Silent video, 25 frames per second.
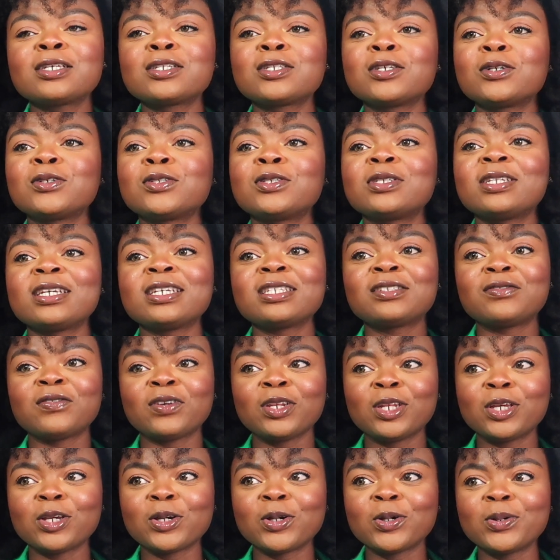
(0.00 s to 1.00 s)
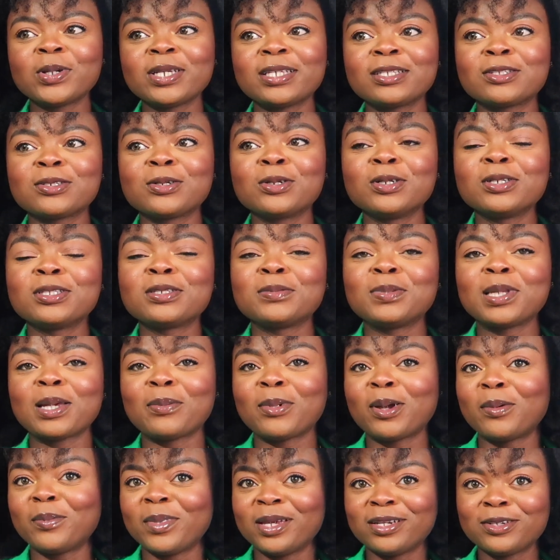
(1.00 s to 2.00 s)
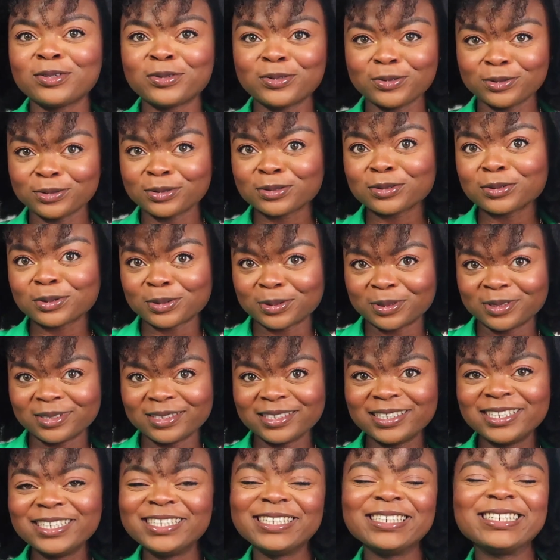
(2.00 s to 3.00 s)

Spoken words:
So today's video is going to be about medical school.